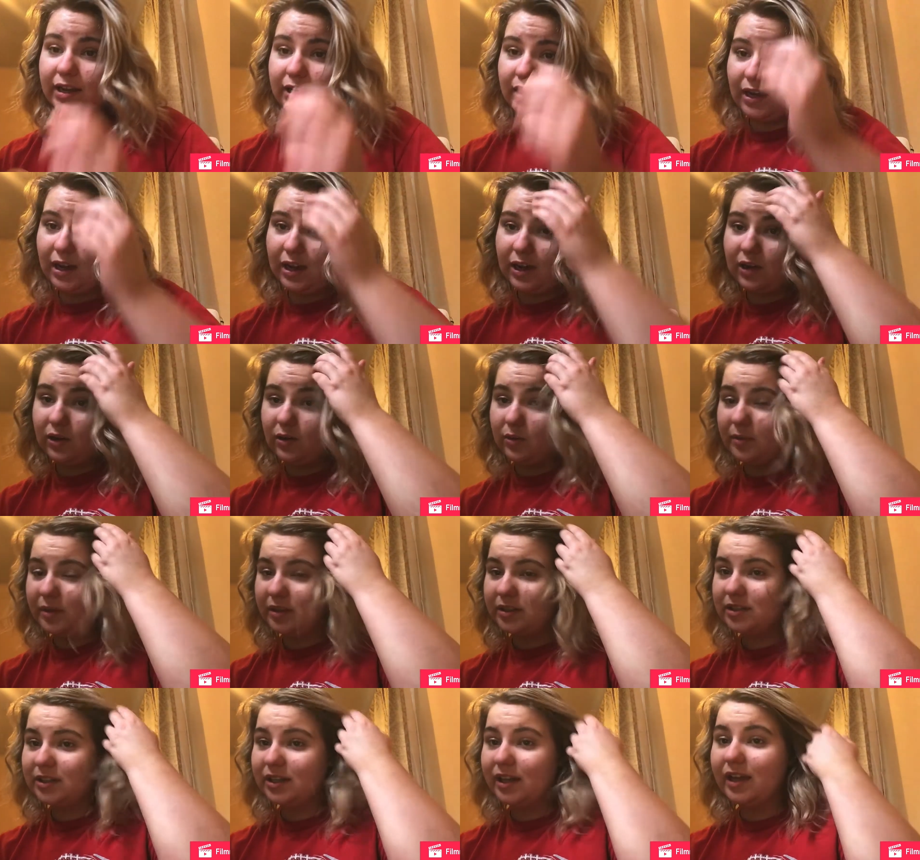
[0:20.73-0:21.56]
And
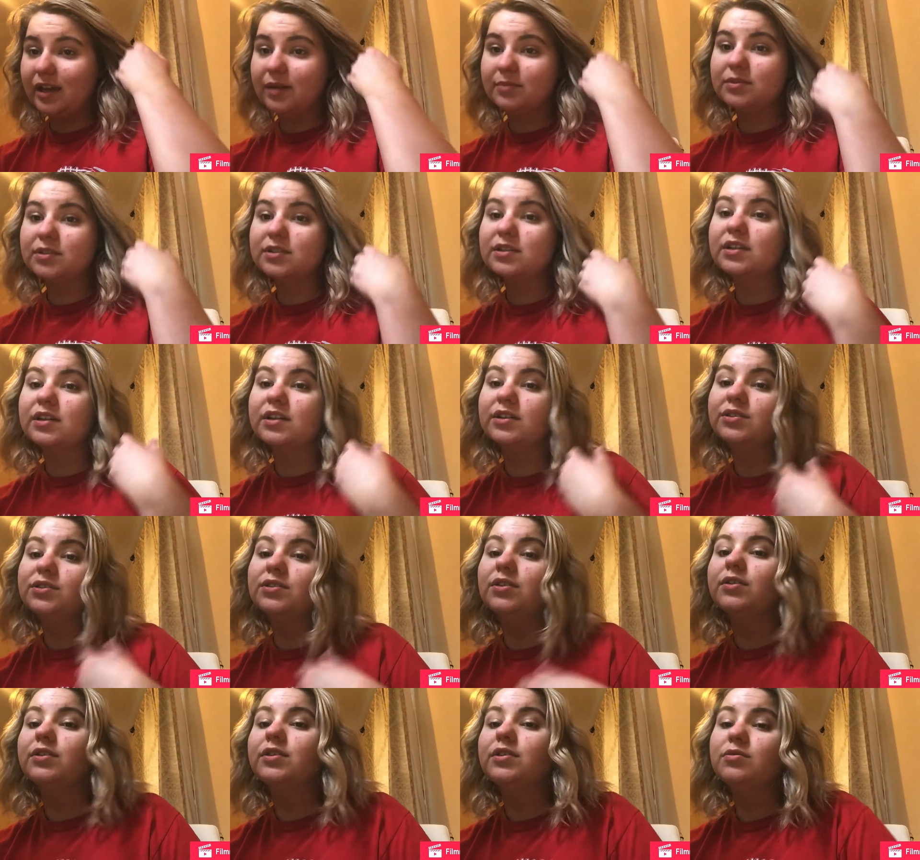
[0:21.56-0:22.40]
today I'm just going to show
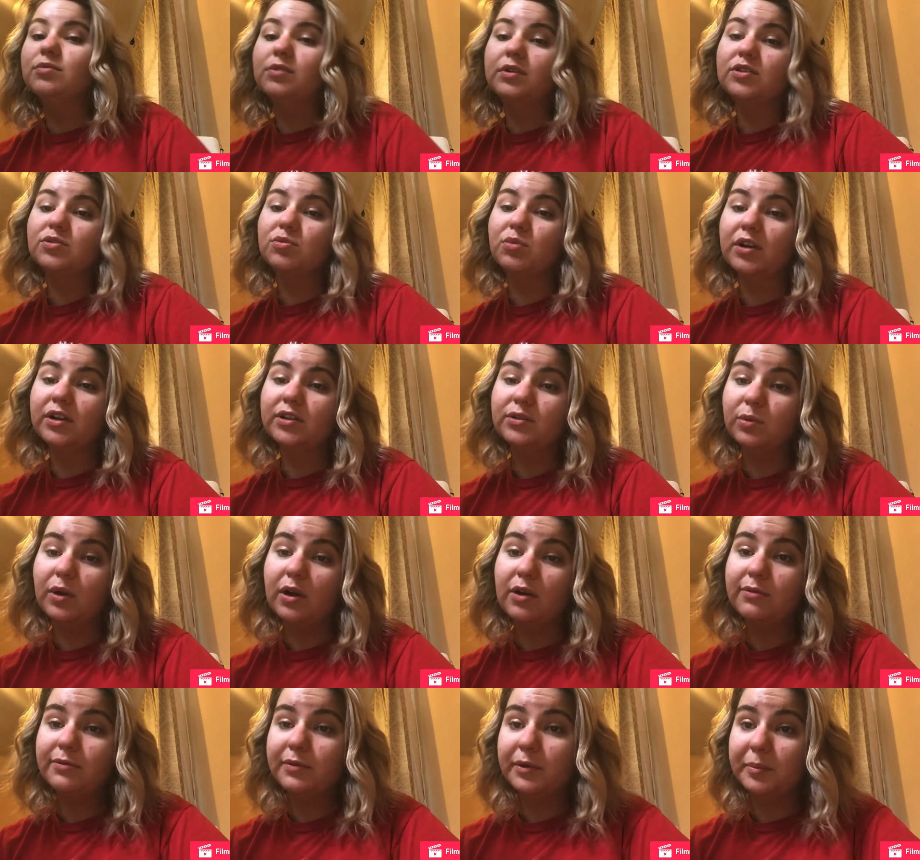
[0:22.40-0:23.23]
you what's worked well
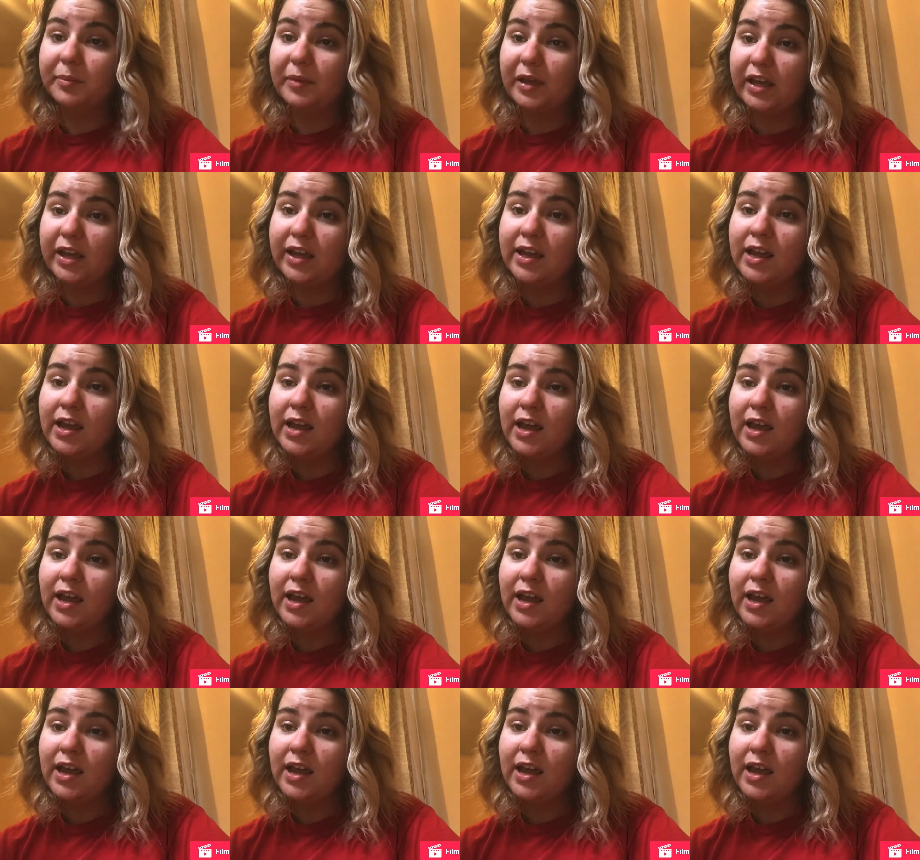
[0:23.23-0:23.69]
for me.